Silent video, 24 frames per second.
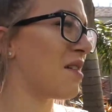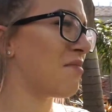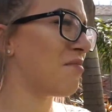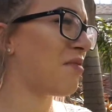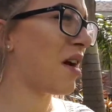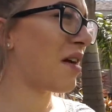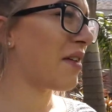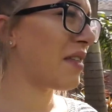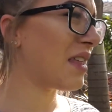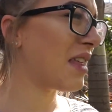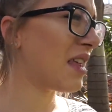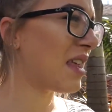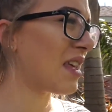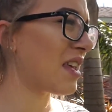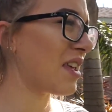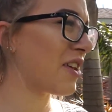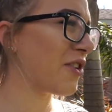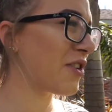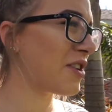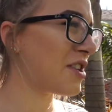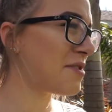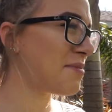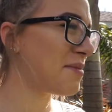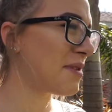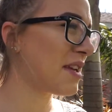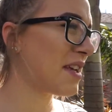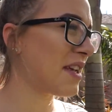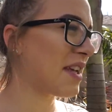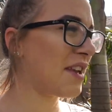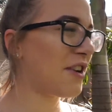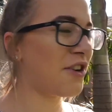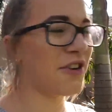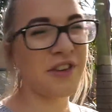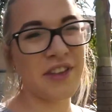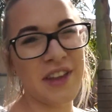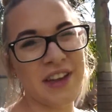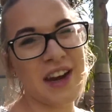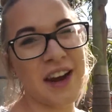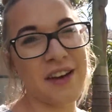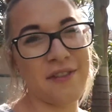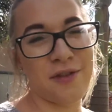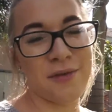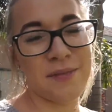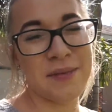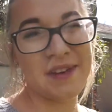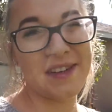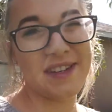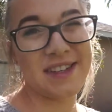Probably going to be an early night
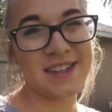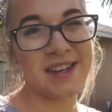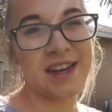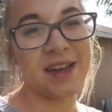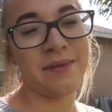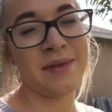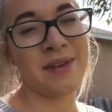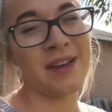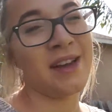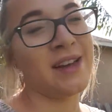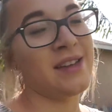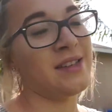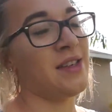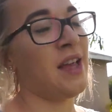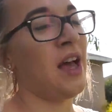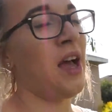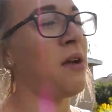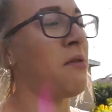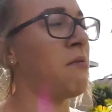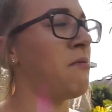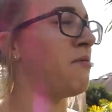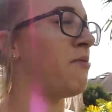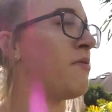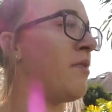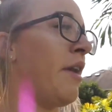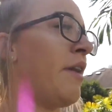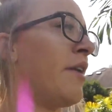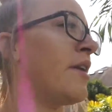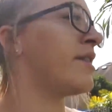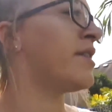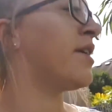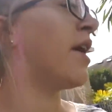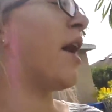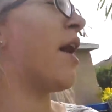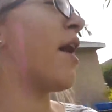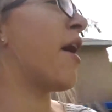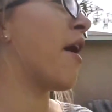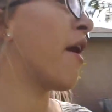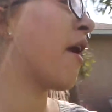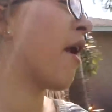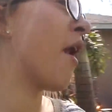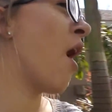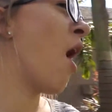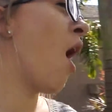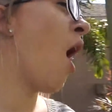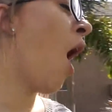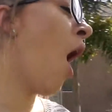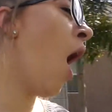for me tonight because I'm very tired.
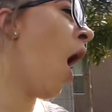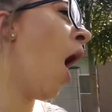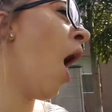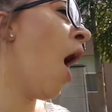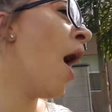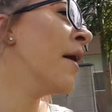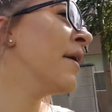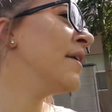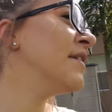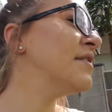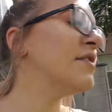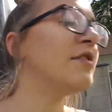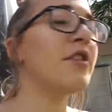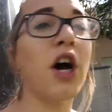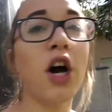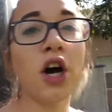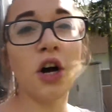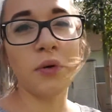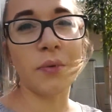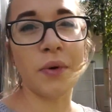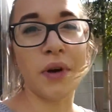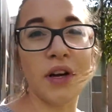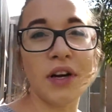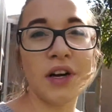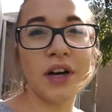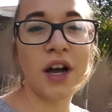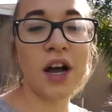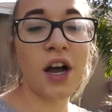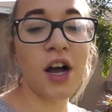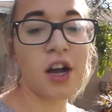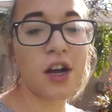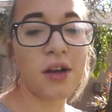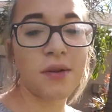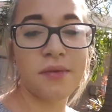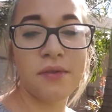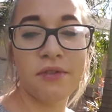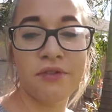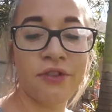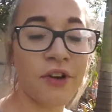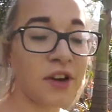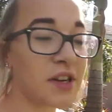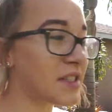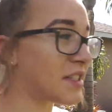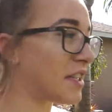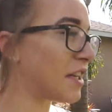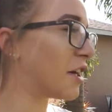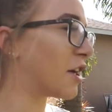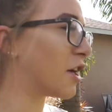Oh,
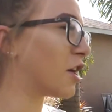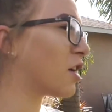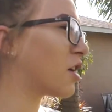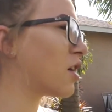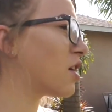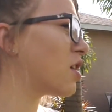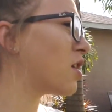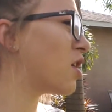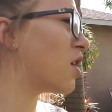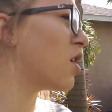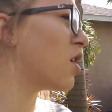Frontier.